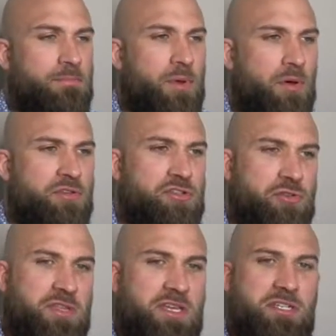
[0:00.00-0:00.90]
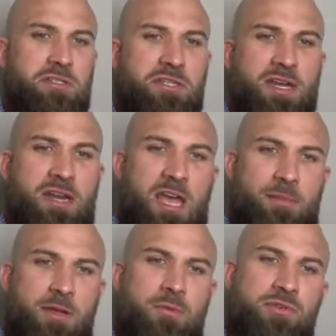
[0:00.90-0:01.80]
both strategically
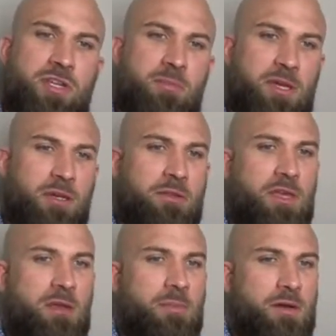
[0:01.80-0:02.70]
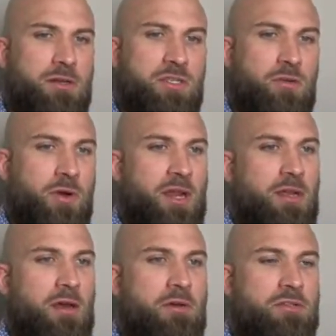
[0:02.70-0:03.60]
dynamic, which can be a good thing, but also
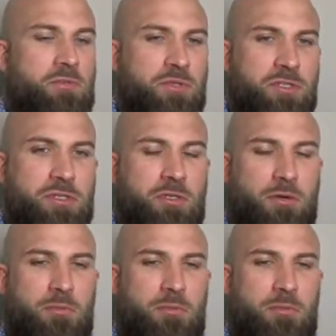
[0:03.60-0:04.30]
grandiose, which,